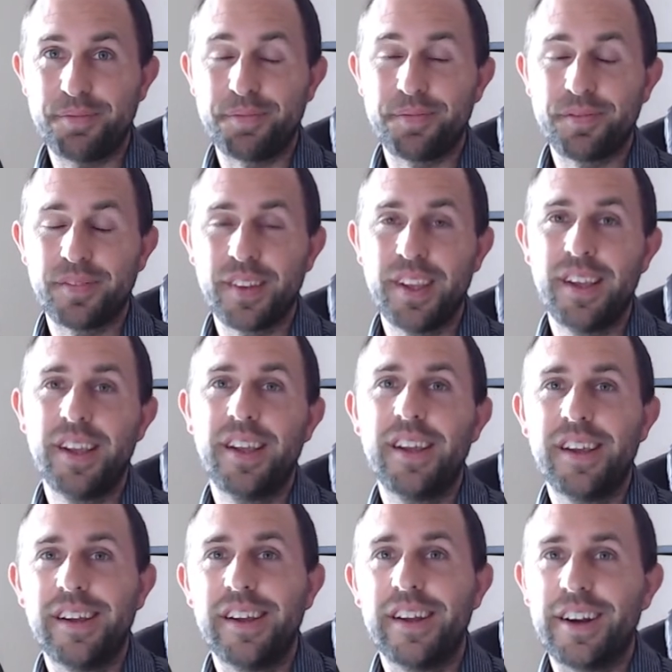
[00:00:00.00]

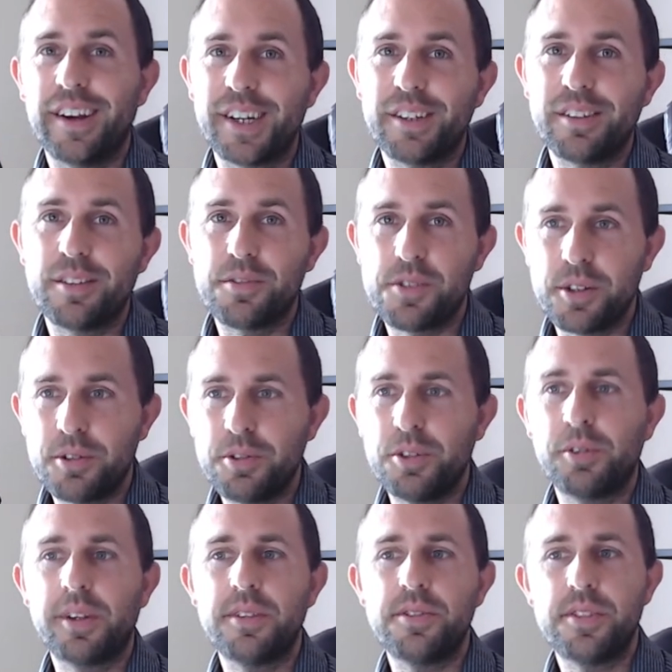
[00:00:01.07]
All right, so
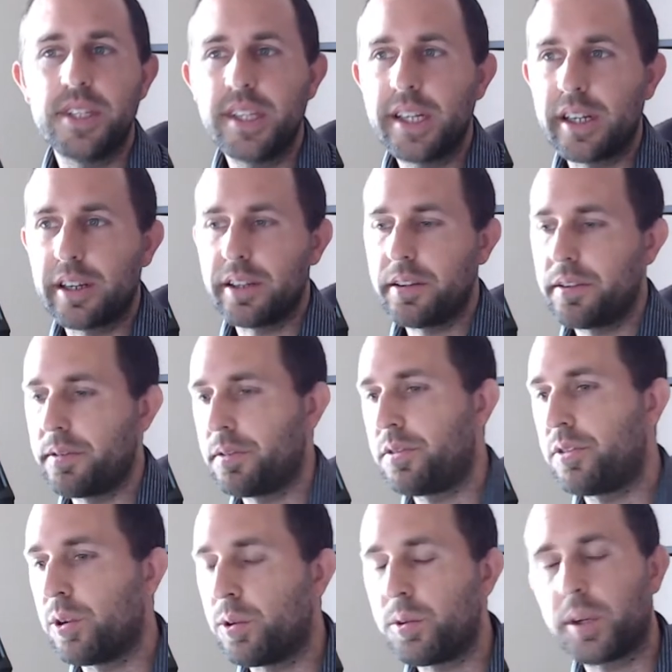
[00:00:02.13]
you can see there,
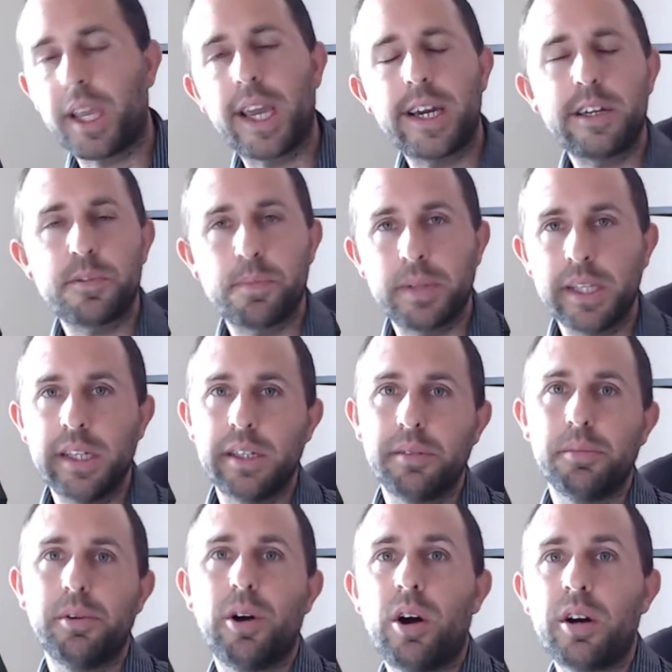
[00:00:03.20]
don't cast
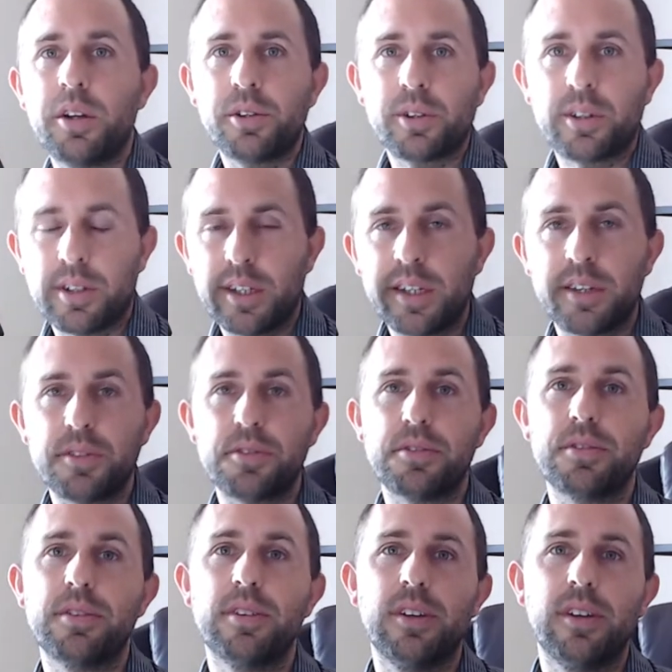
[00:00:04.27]
blame on your
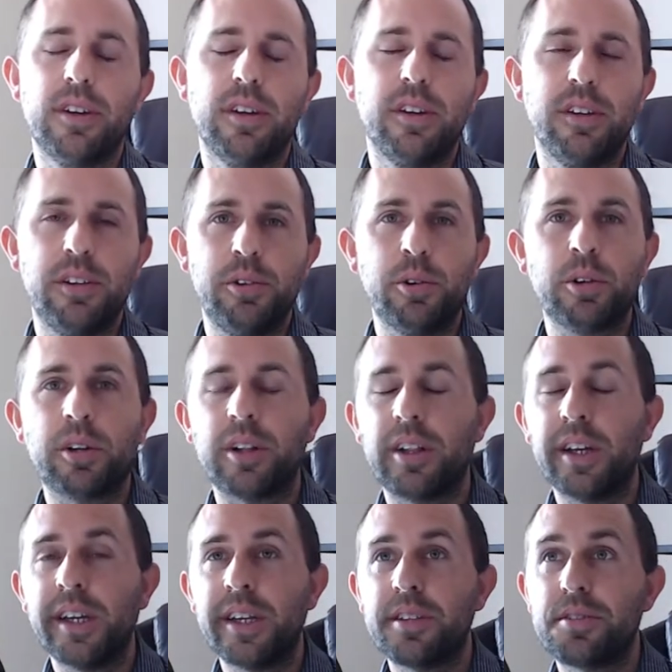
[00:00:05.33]
clients. Your
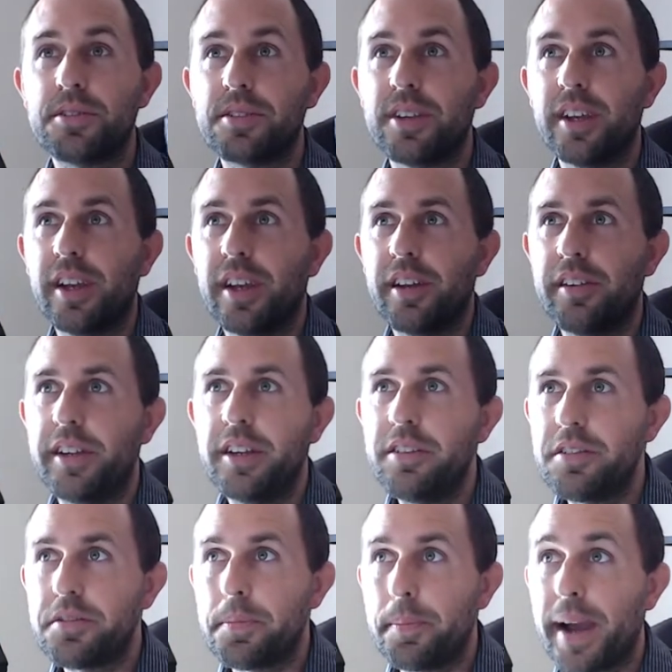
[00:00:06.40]
clients didn't
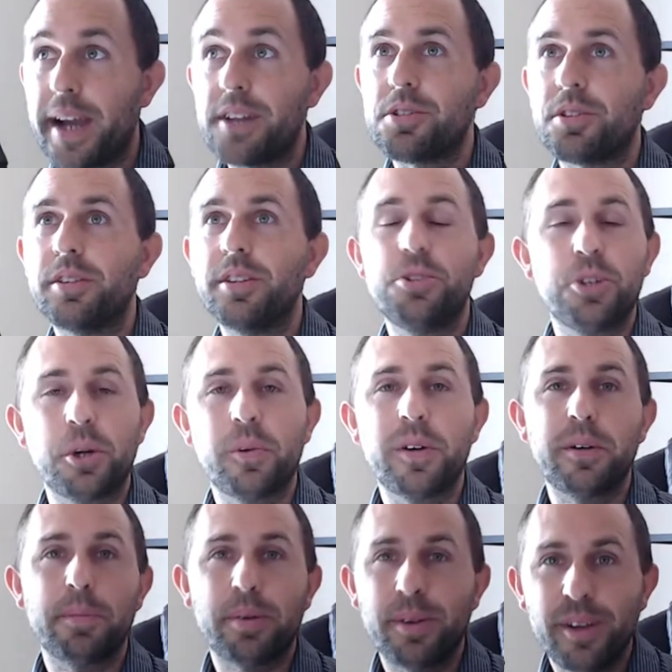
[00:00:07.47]
just magically show
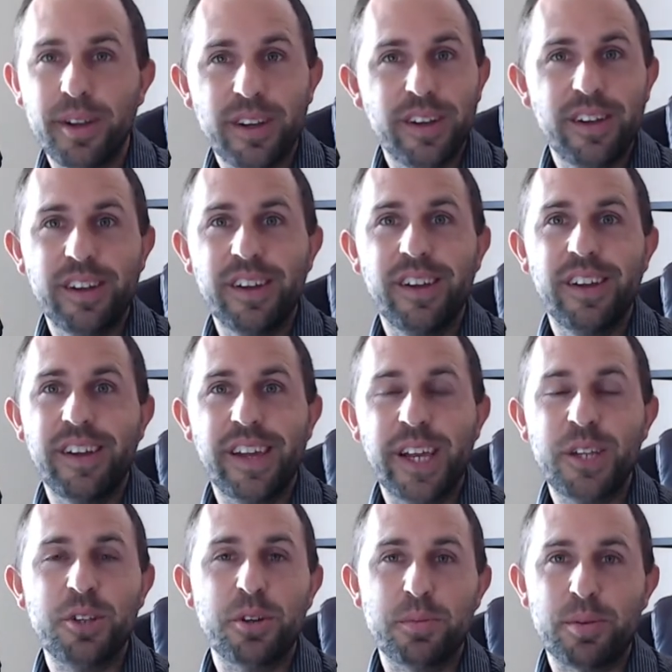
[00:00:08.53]
up
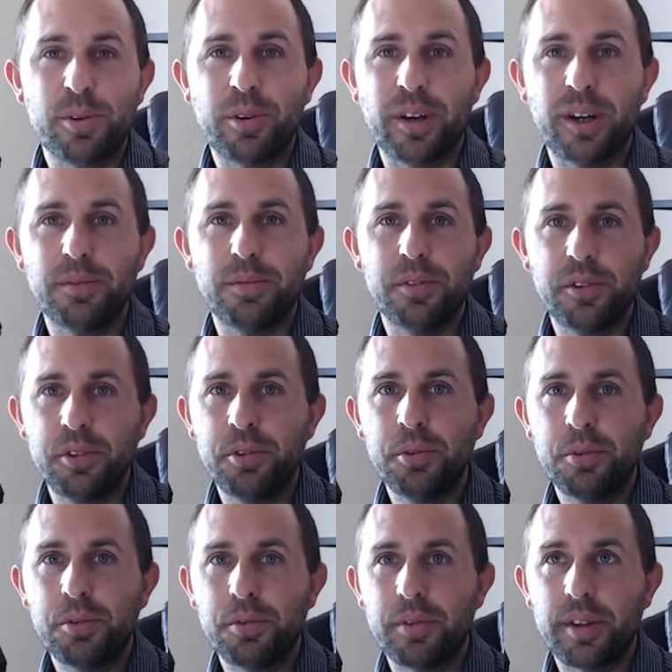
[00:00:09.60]
in your program.
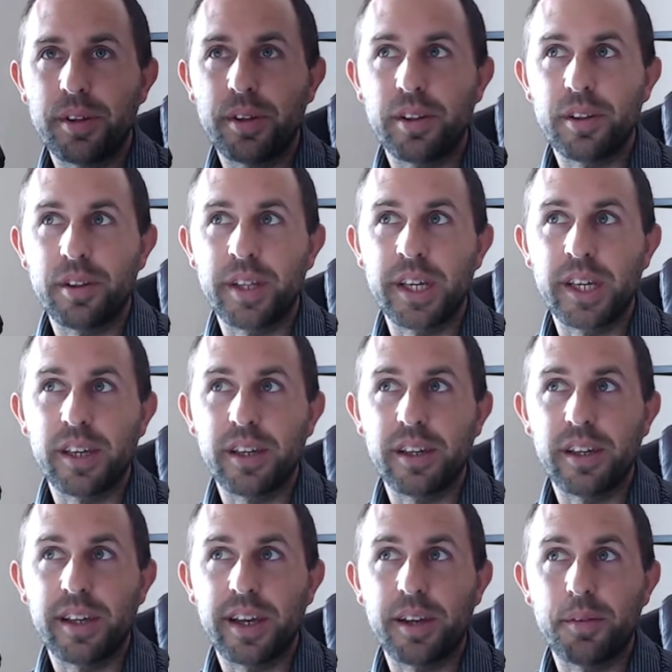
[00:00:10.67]
You, like,
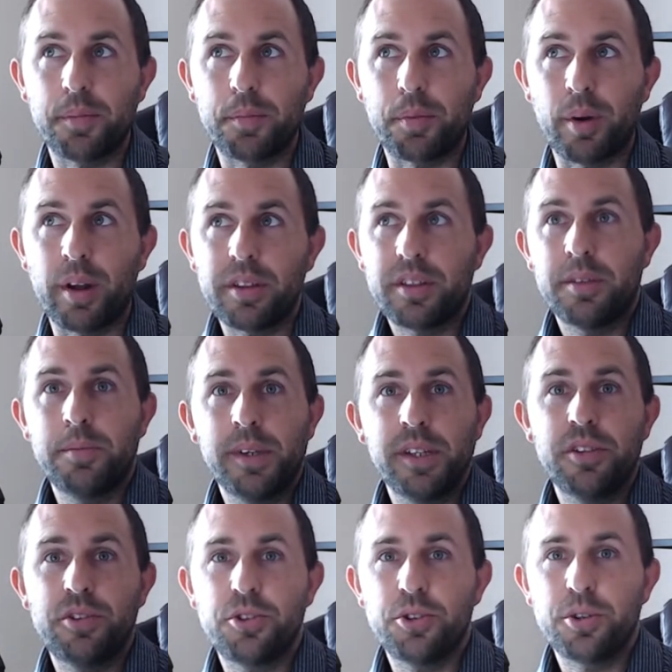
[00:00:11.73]
brought them
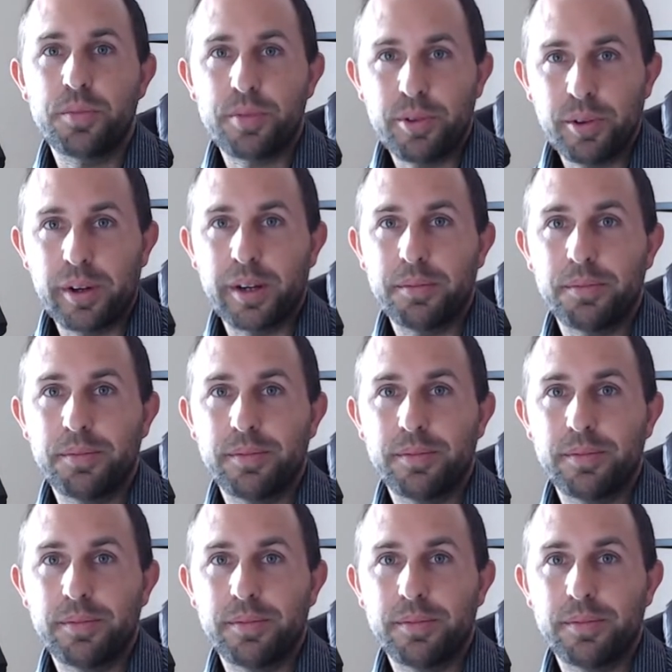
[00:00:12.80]
into your program.